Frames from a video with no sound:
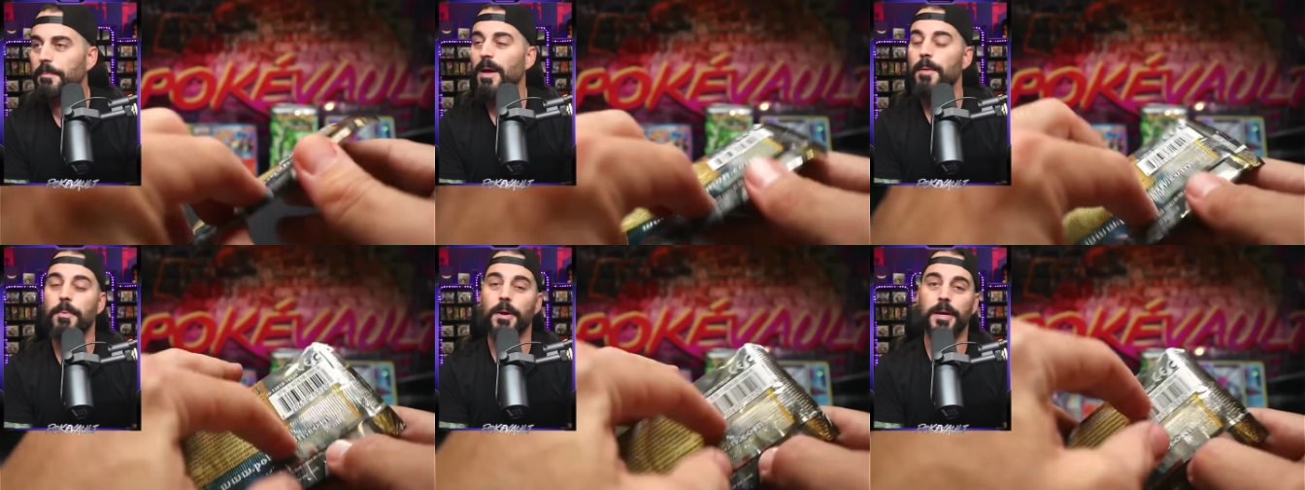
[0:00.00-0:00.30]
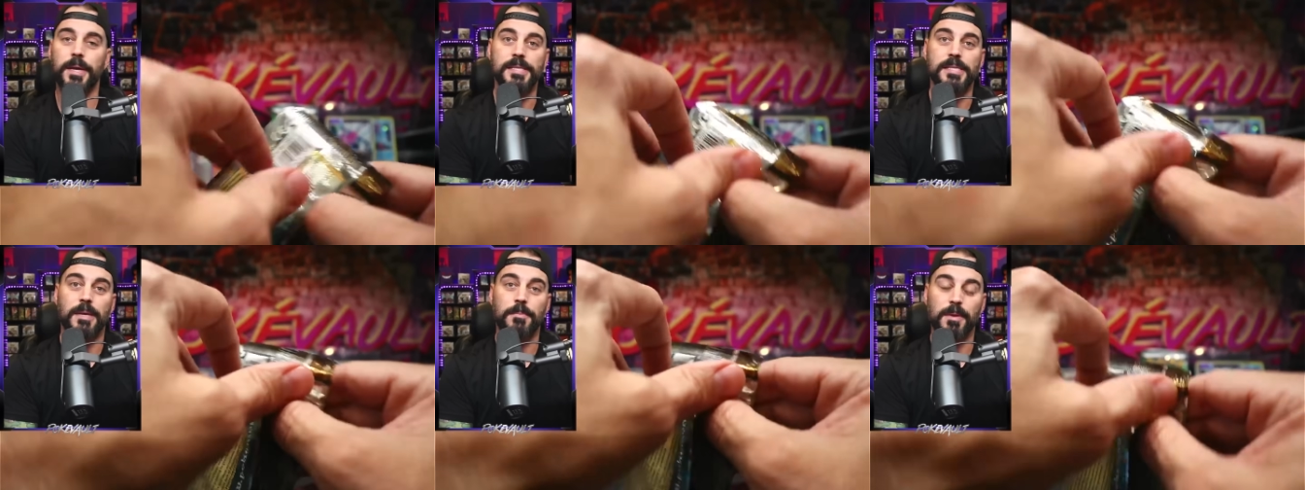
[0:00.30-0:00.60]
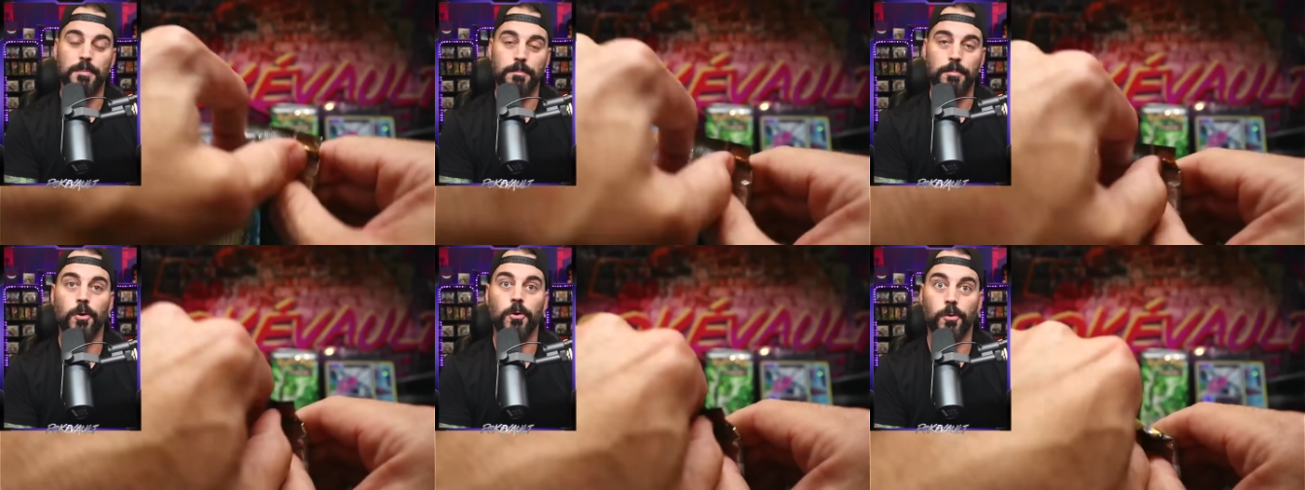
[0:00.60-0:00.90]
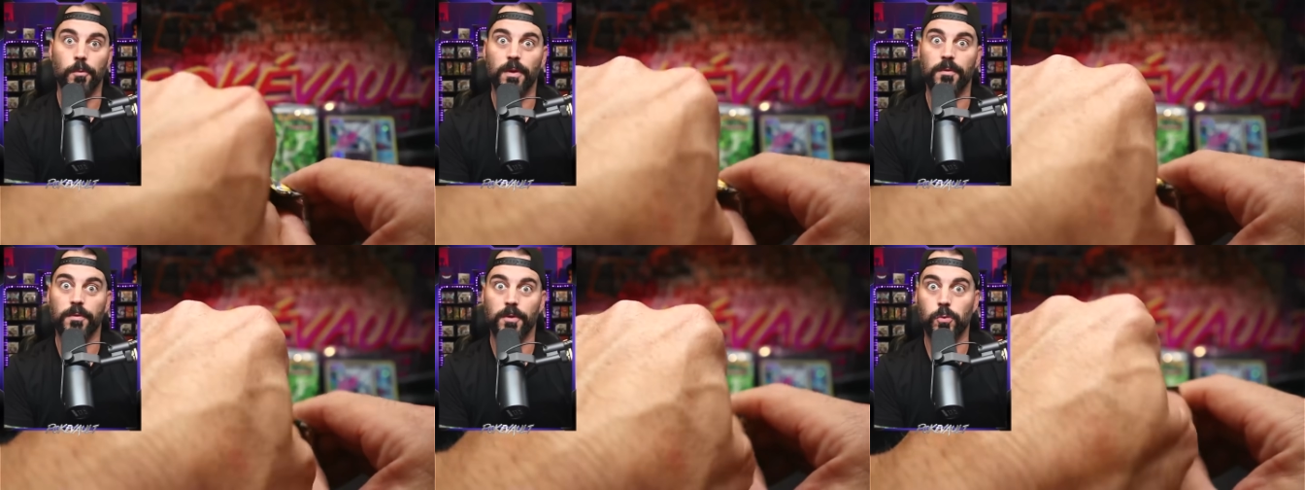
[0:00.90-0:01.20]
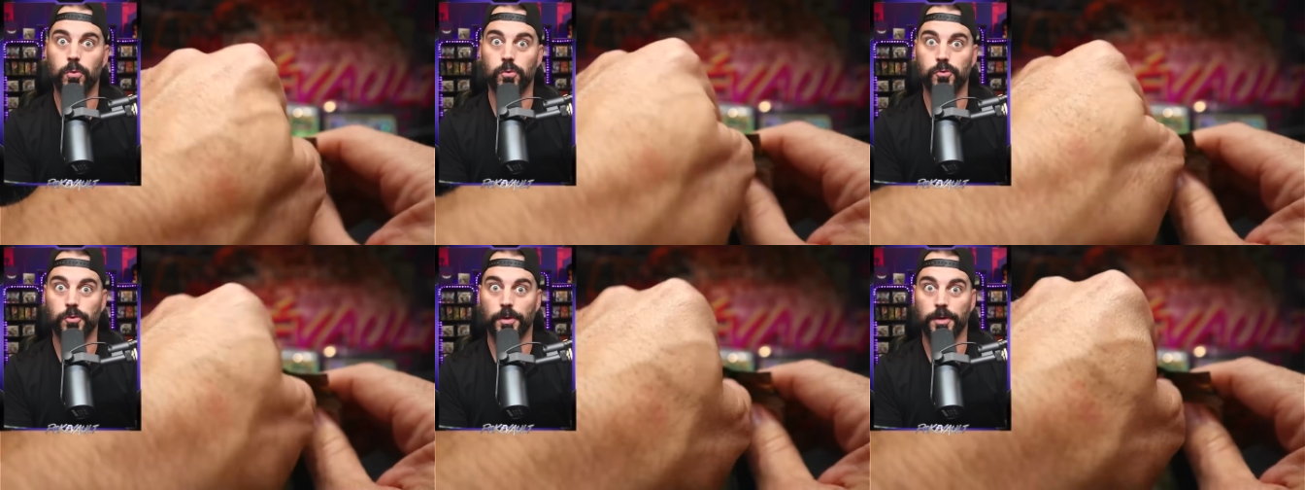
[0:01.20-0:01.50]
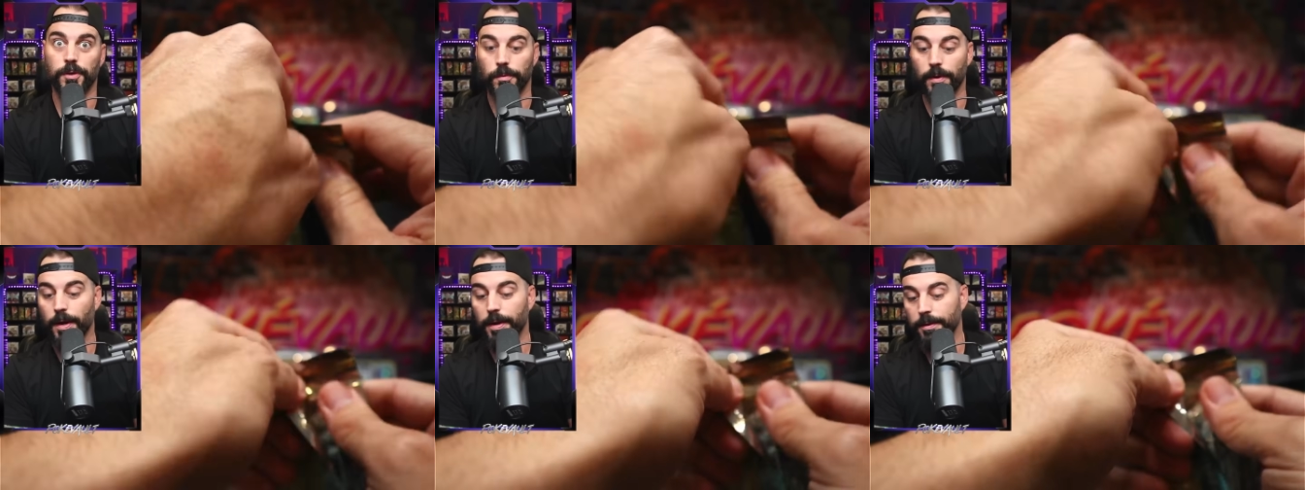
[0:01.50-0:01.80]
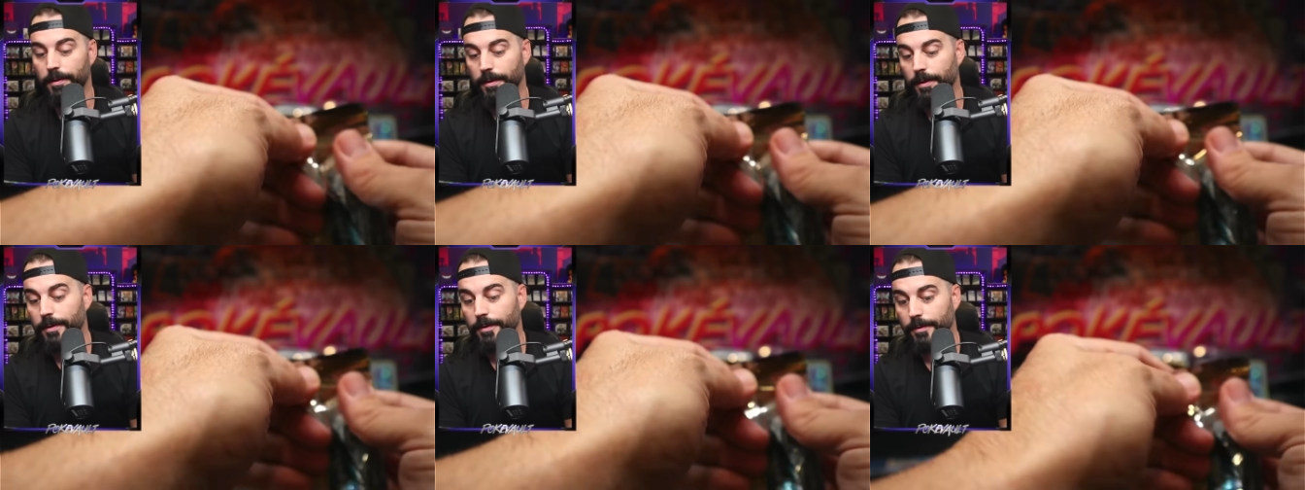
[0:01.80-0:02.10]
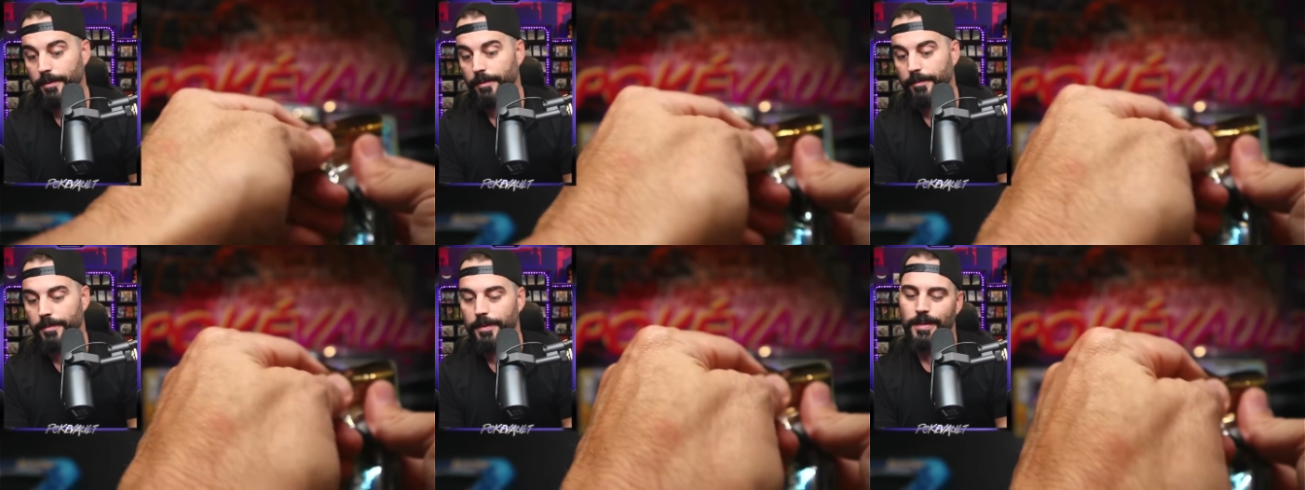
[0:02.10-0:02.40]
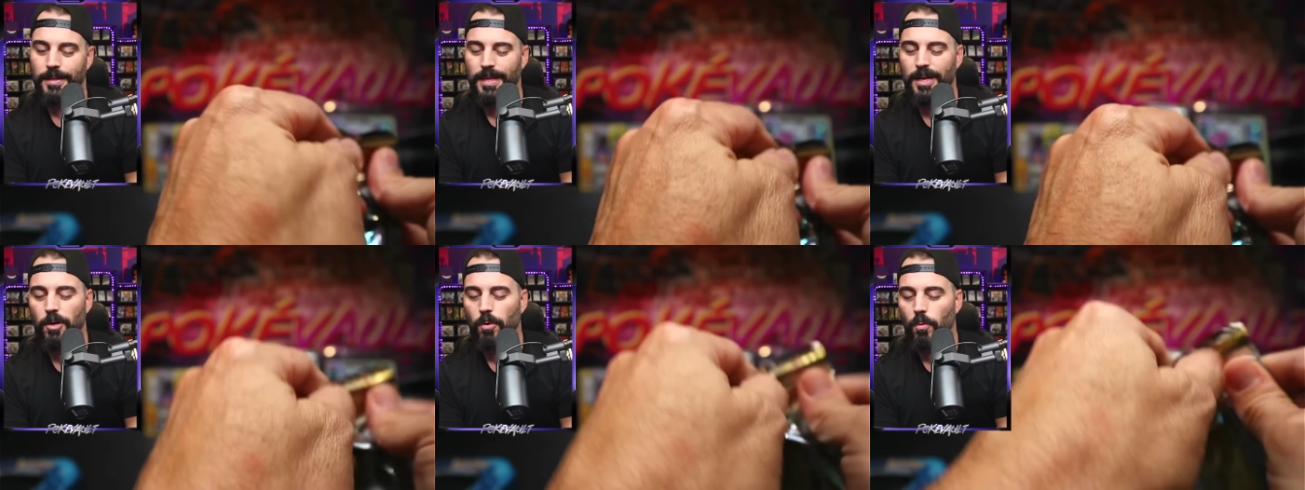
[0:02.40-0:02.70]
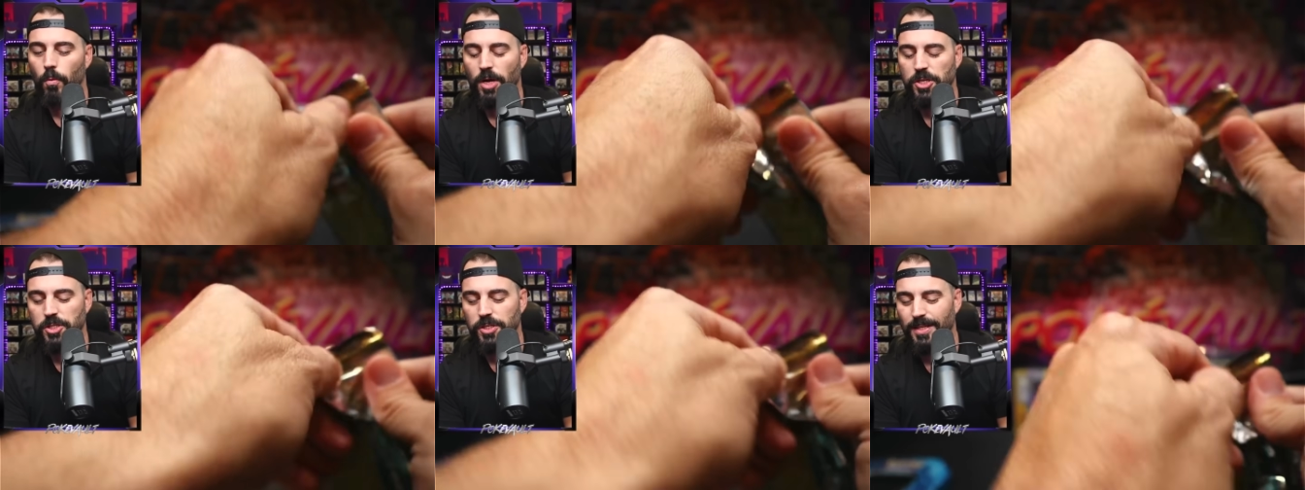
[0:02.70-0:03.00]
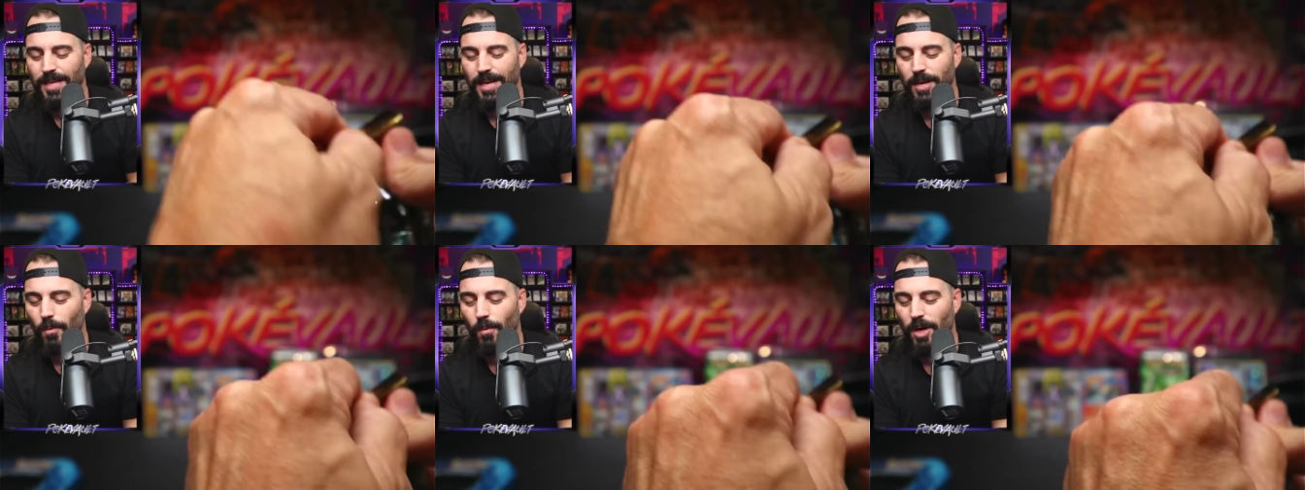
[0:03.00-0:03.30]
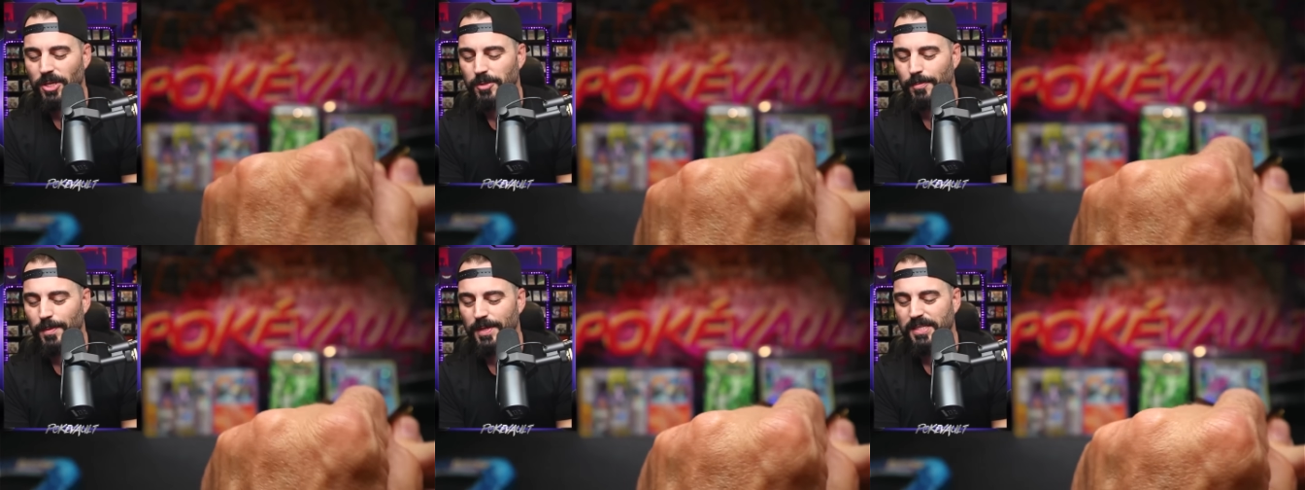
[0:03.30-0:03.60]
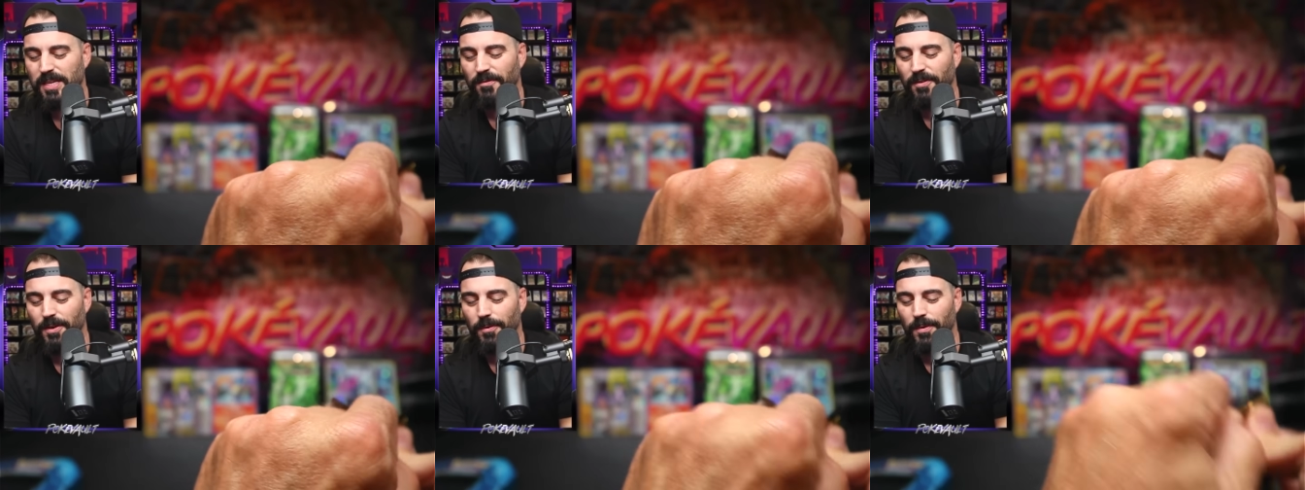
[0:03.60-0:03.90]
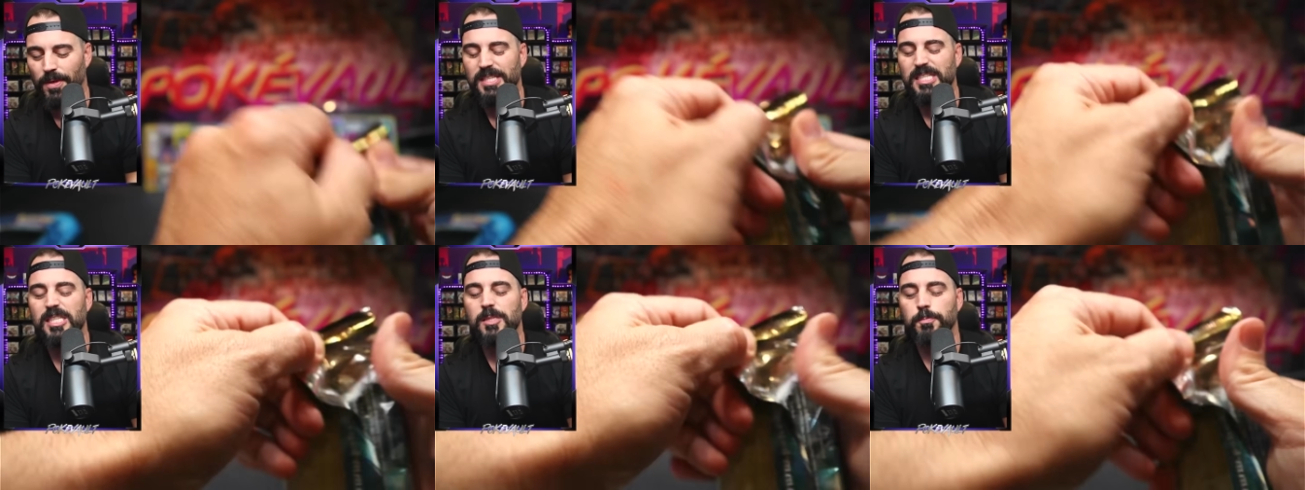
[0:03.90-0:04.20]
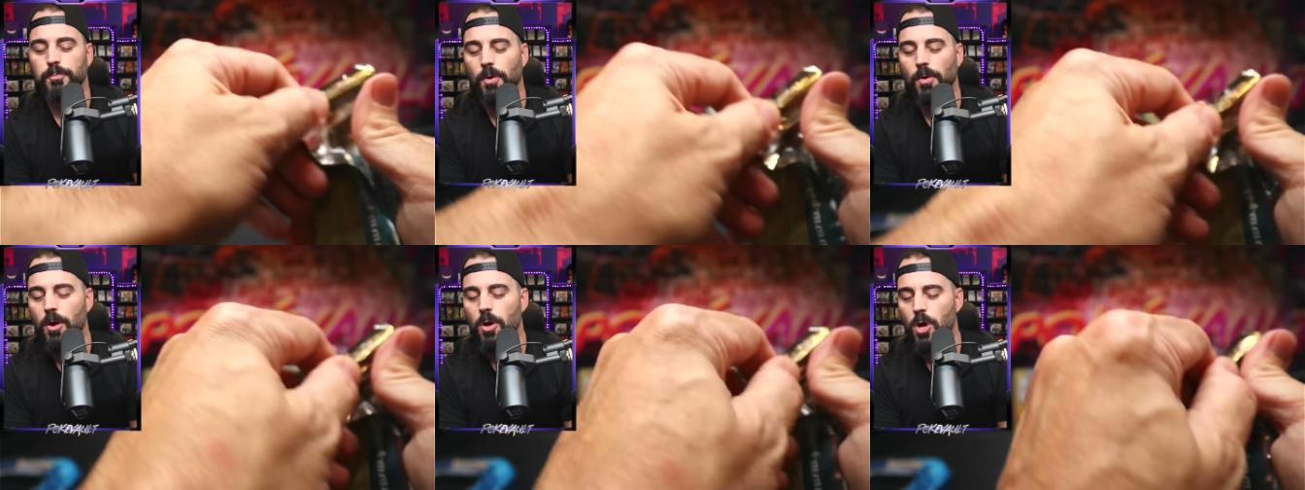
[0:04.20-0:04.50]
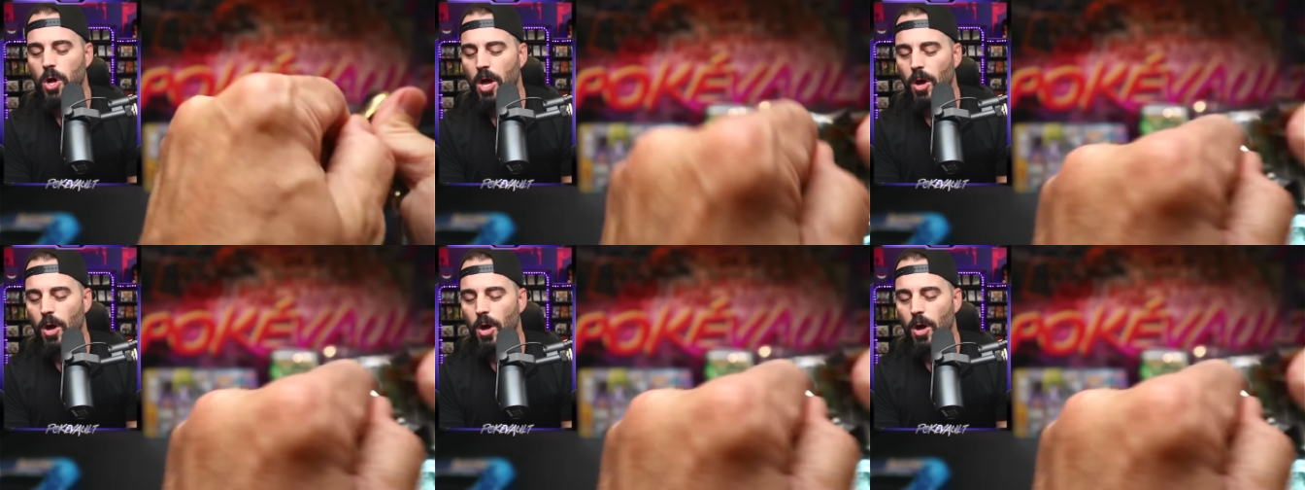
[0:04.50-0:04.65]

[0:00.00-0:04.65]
And by buddies, I mean Poker Rev and Cool Trainer Ryan. I don't know. They don't watch. They don't watch my stuff anyway. This is pro.